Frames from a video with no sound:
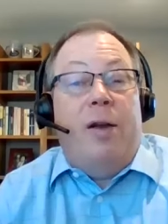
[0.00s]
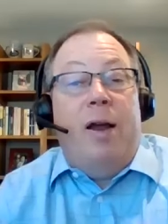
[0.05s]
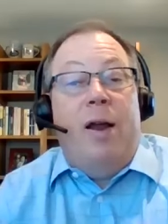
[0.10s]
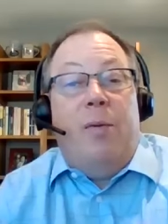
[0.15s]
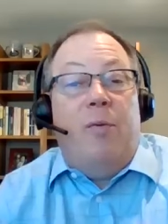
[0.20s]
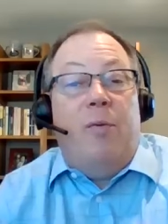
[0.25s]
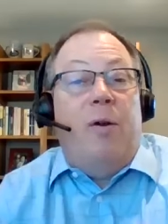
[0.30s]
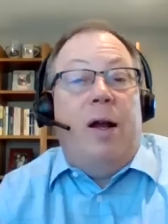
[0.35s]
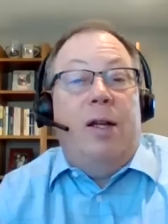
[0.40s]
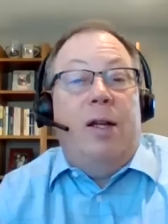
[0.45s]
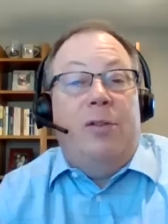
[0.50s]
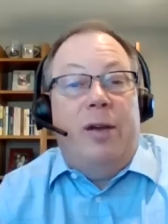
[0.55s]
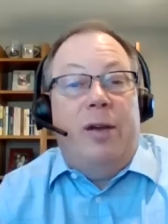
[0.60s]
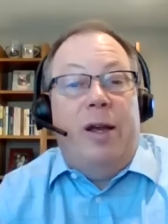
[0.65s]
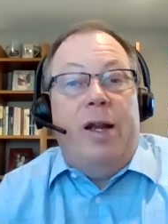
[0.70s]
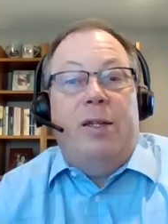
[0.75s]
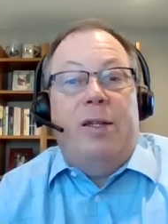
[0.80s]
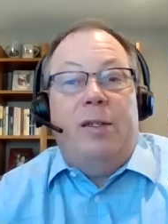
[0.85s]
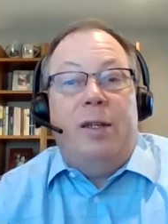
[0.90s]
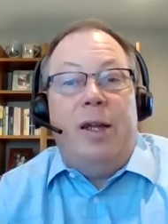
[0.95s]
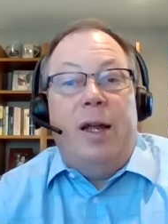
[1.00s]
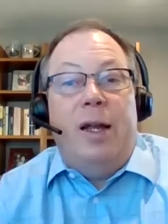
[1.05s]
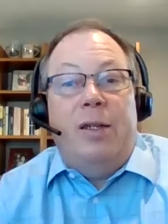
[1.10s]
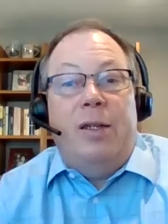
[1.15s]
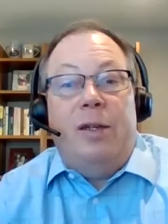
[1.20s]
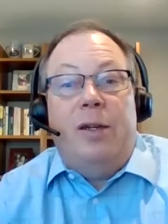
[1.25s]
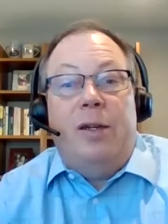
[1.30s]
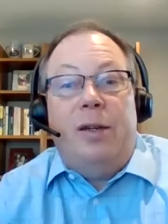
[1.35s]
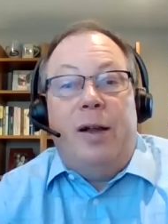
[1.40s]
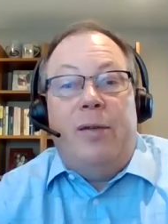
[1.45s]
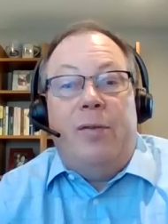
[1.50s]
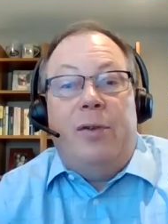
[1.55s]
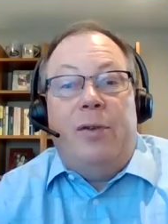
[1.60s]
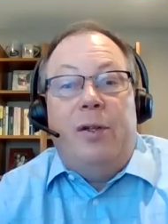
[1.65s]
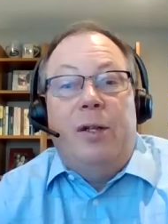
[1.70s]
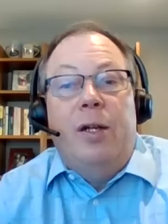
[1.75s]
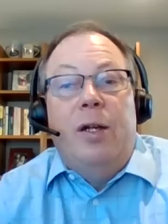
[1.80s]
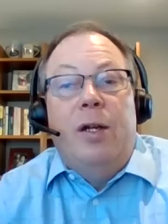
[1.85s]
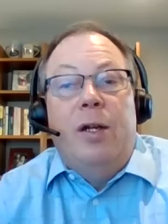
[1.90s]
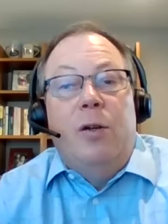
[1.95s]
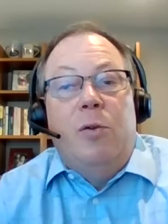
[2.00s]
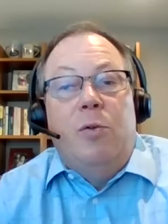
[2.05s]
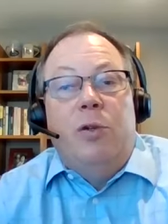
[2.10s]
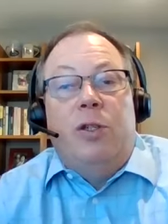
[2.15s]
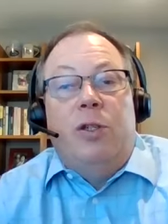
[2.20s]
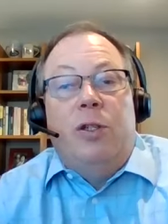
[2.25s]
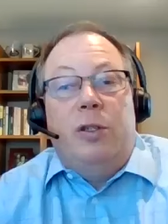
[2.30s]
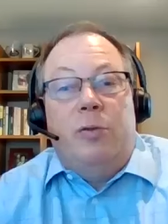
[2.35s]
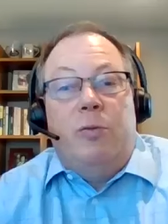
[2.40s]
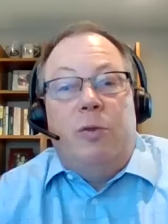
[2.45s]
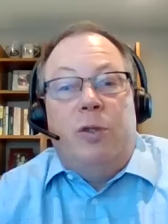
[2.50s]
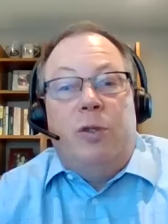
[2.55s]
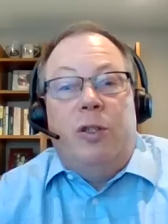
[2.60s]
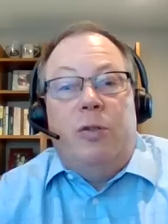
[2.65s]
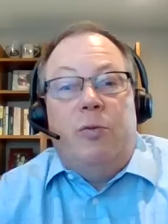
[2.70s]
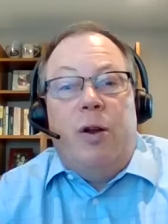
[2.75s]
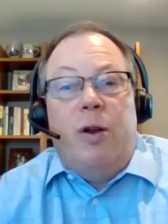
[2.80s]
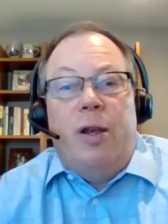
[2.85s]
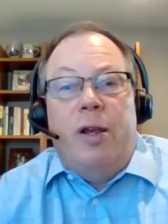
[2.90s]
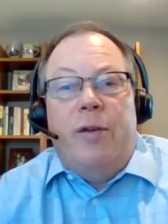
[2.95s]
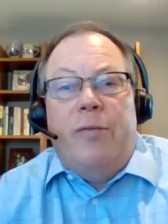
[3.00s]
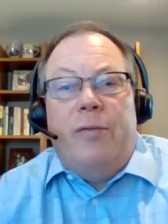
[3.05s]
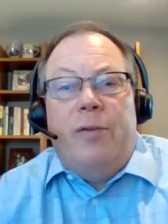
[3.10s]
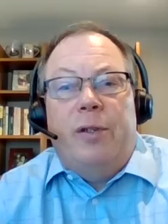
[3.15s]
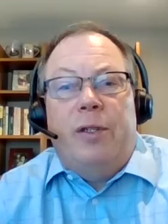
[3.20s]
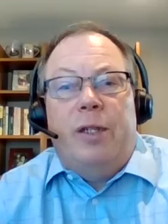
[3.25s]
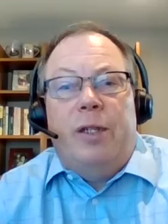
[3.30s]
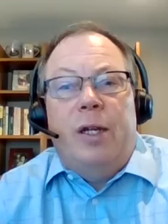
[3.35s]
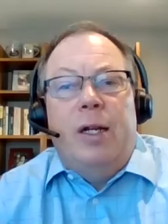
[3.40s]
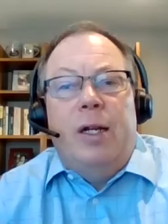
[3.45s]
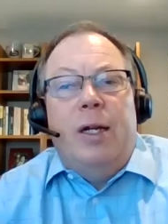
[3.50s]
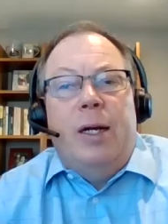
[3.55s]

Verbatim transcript: enterprise, or entity entity level, which is which is one difference.